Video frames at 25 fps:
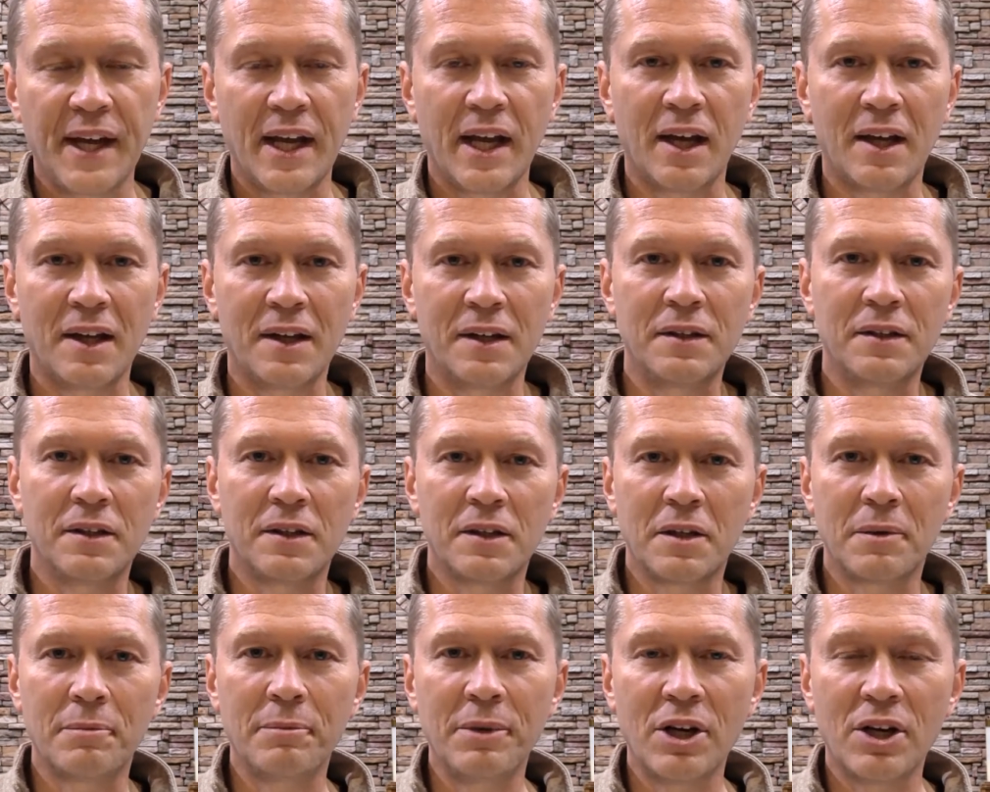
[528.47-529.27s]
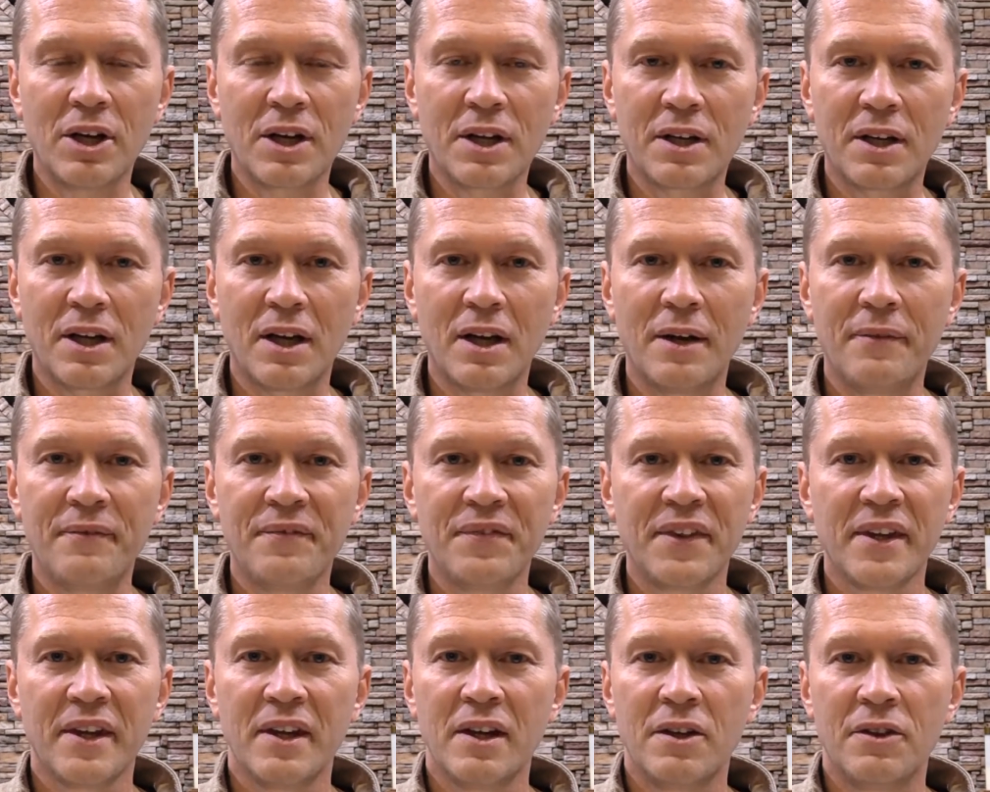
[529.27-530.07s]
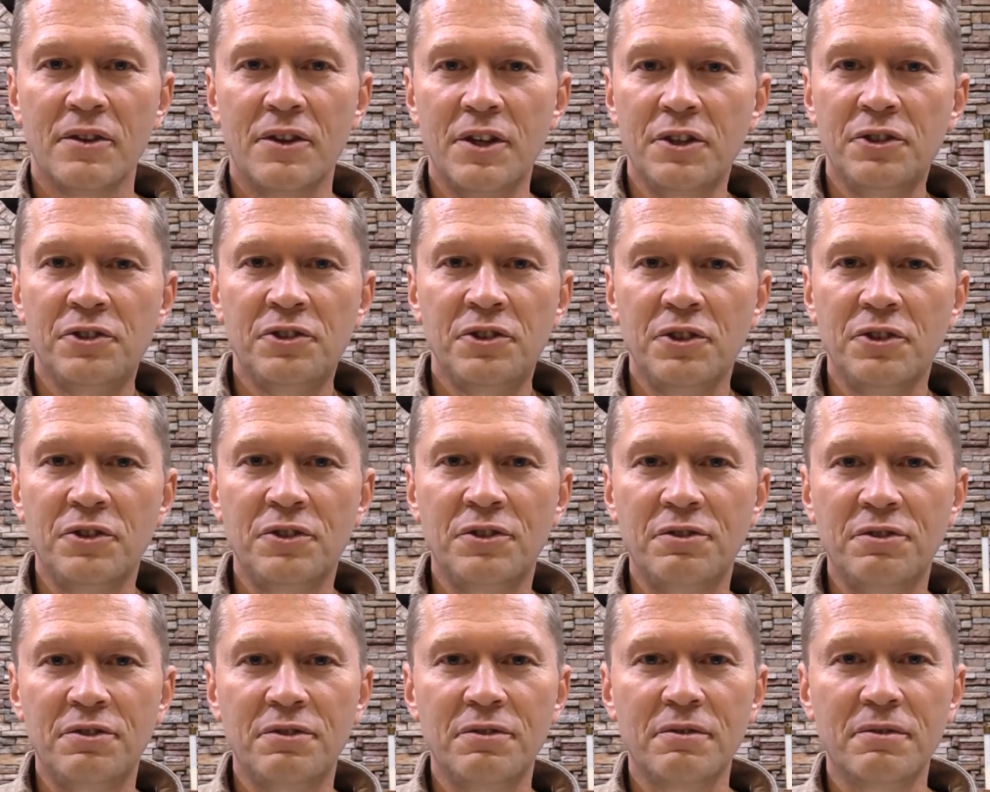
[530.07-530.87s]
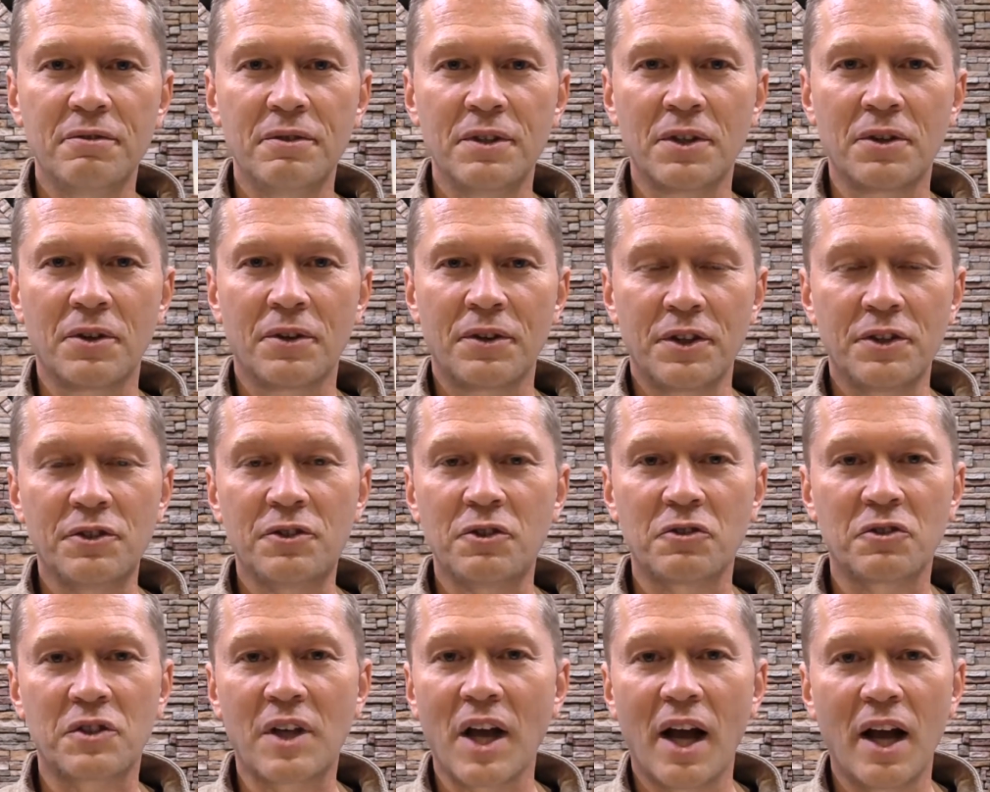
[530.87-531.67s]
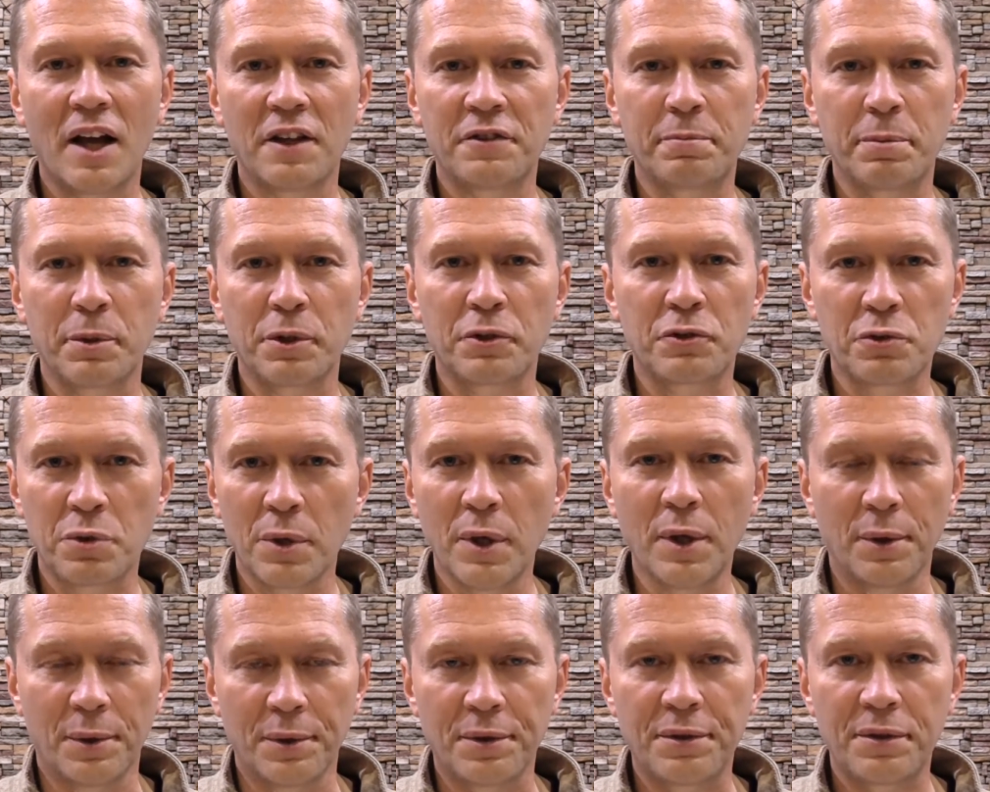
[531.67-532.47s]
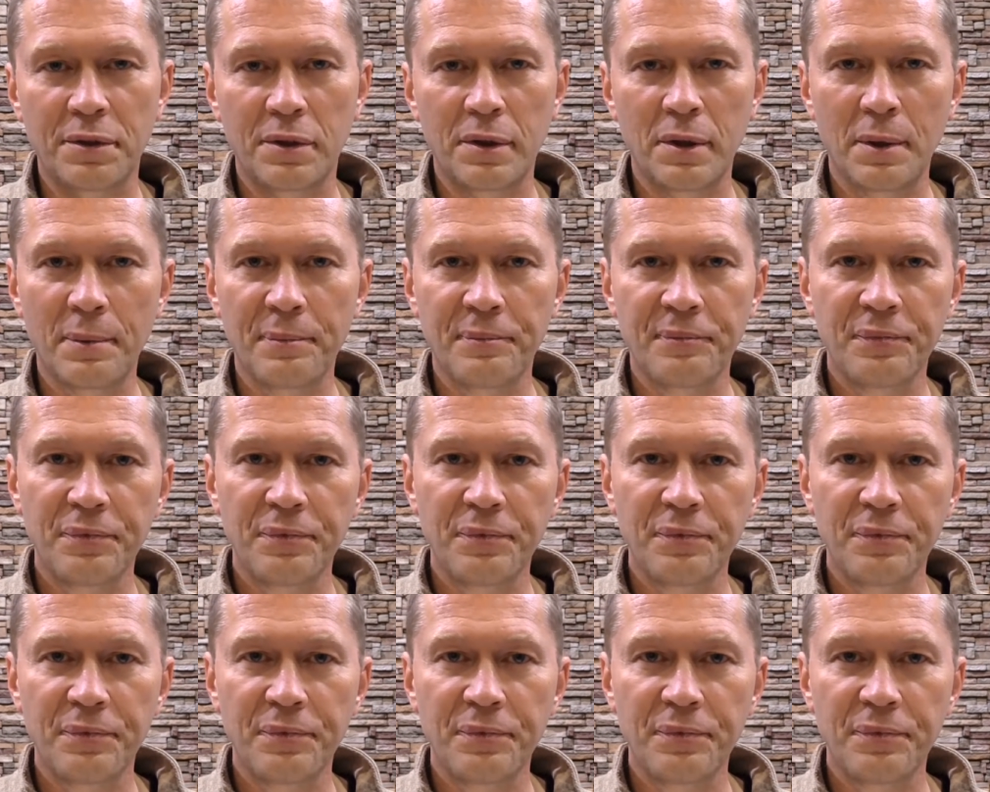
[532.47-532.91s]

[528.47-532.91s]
And in America, this is gospel truth,